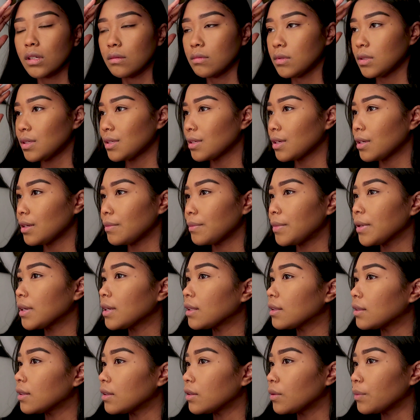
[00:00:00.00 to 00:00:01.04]
I'm just gonna put
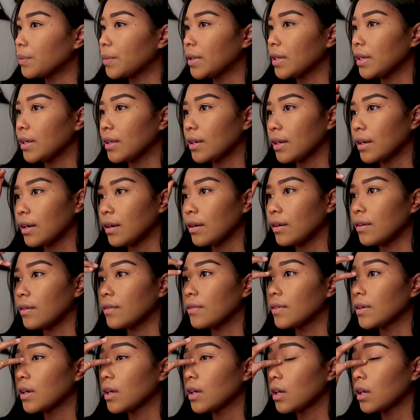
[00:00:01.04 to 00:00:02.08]
a little bit
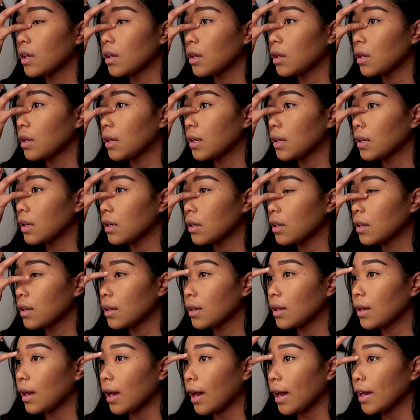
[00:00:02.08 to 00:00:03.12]
of
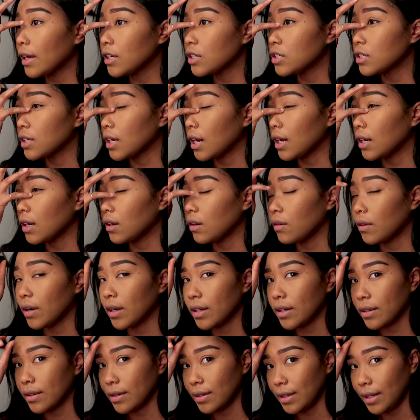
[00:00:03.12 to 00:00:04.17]
eyeshadow
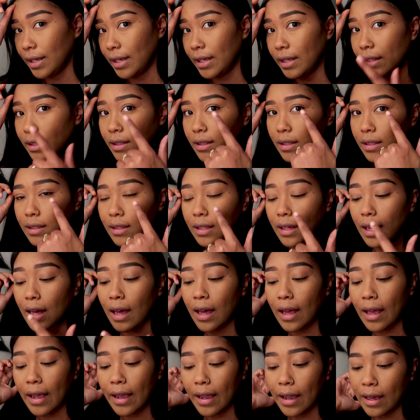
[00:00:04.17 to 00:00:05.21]
underneath the
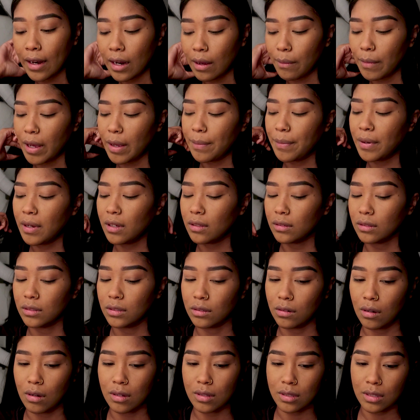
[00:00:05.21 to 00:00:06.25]
eye, and I might put a
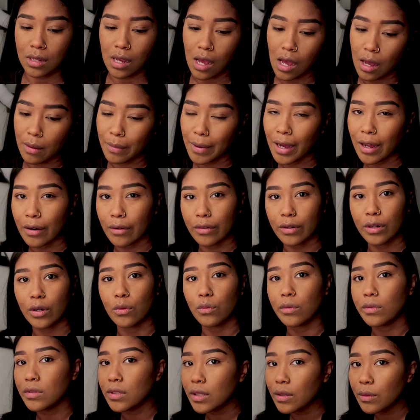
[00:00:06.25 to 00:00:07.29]
little on top. I don't know,
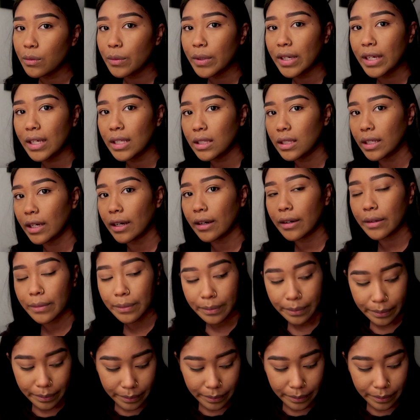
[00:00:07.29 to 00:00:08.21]
we'll see when we get there.